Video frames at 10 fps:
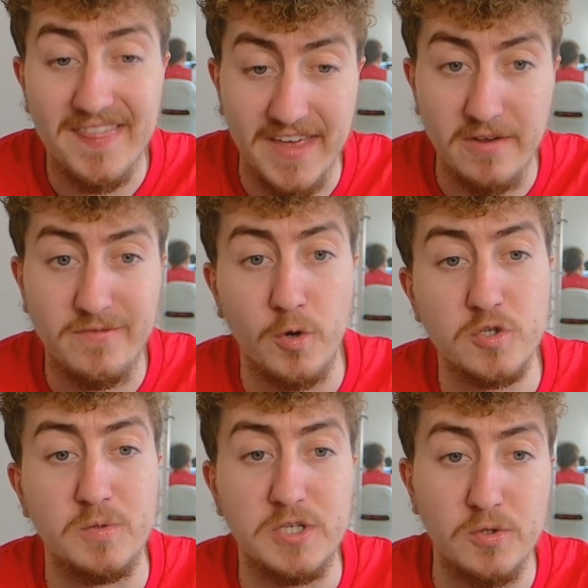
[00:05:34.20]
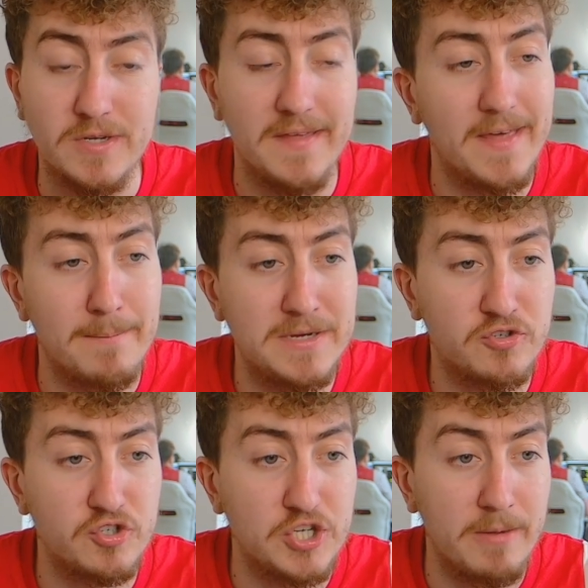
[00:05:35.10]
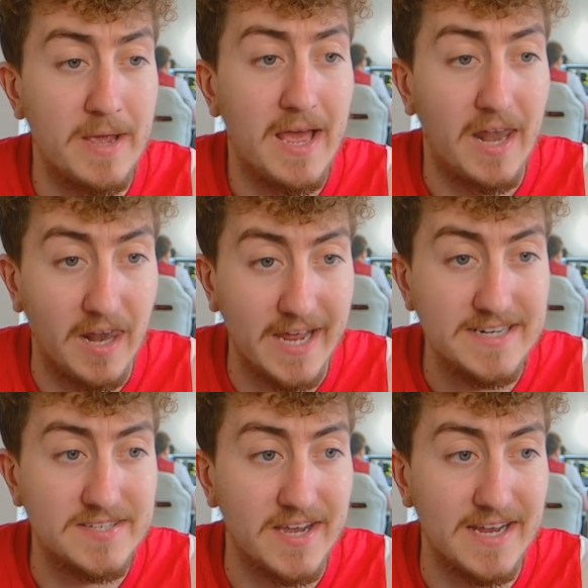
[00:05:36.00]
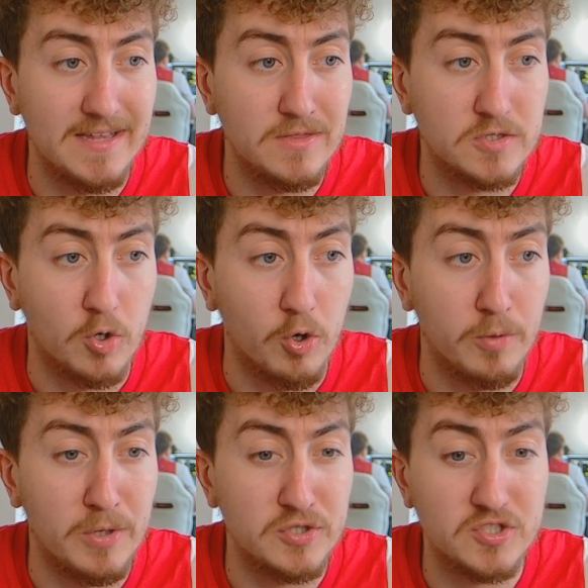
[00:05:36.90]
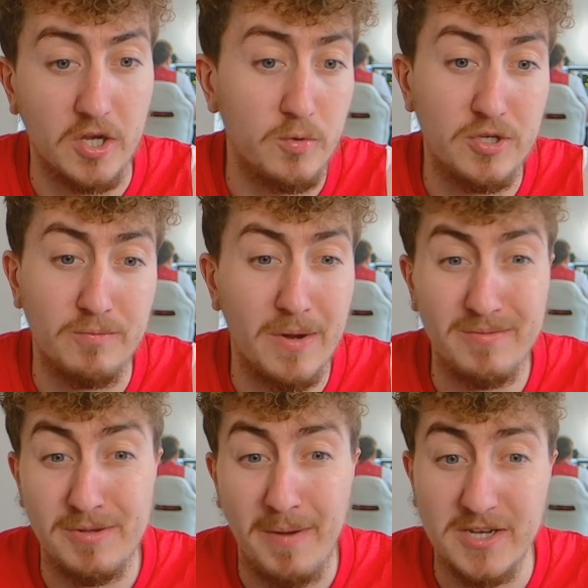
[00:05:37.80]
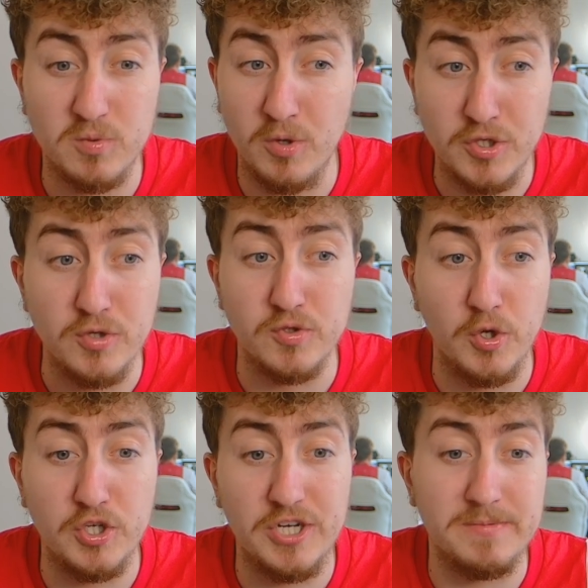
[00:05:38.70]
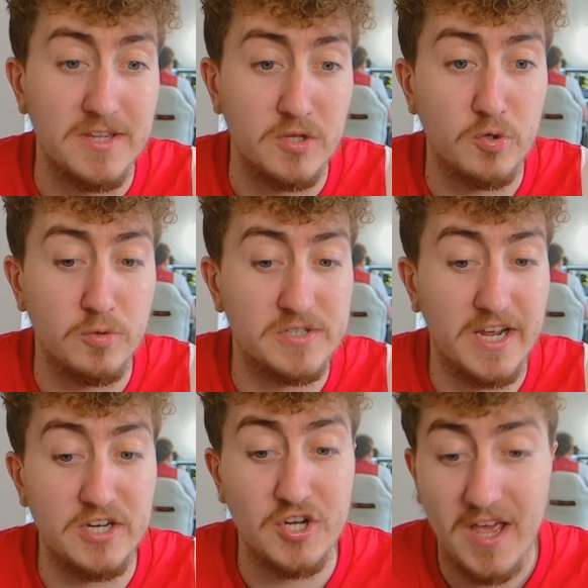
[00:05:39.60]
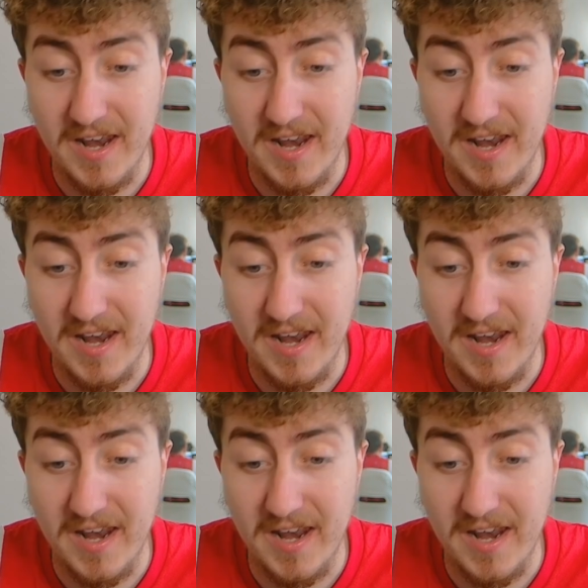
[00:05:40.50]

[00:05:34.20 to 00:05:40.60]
Then of course we do get that mystery chip later in the tournament, so you might as well use all your chips in the group stage.